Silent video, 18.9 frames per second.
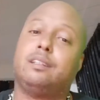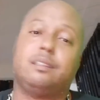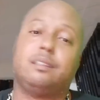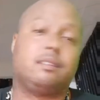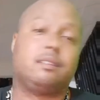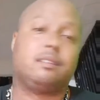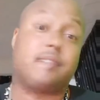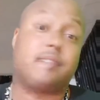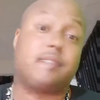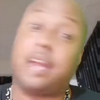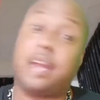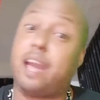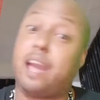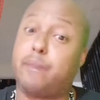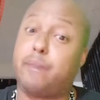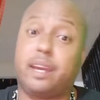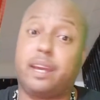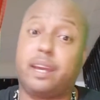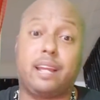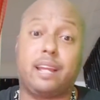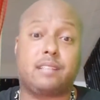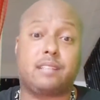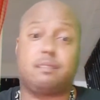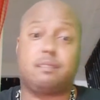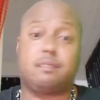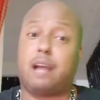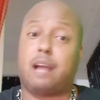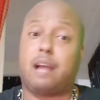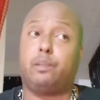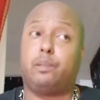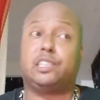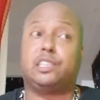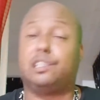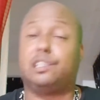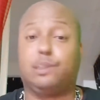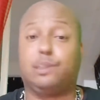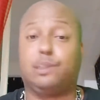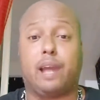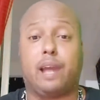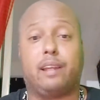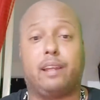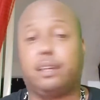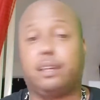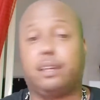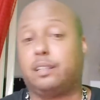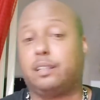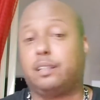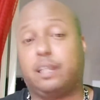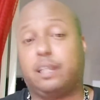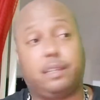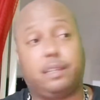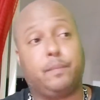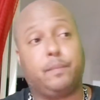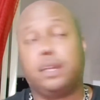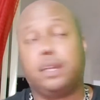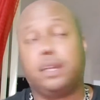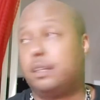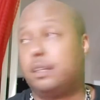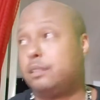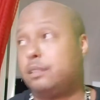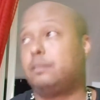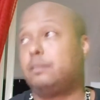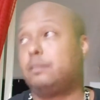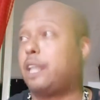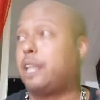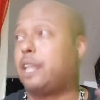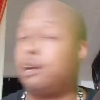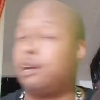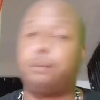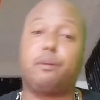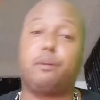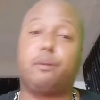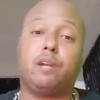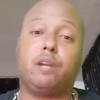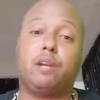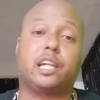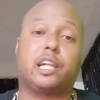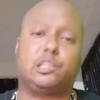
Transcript: say, hey man, that we shouldn't do that. People gonna look at